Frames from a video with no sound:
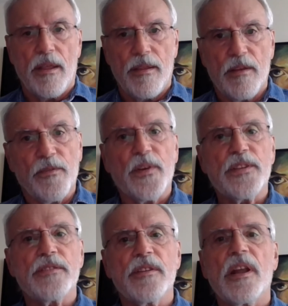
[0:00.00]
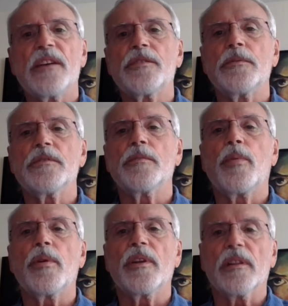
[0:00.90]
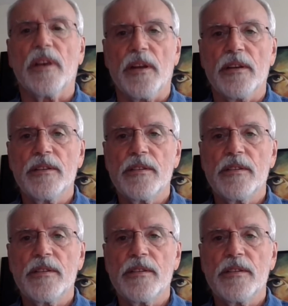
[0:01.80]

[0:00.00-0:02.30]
the interfaces it has to its supporting layers,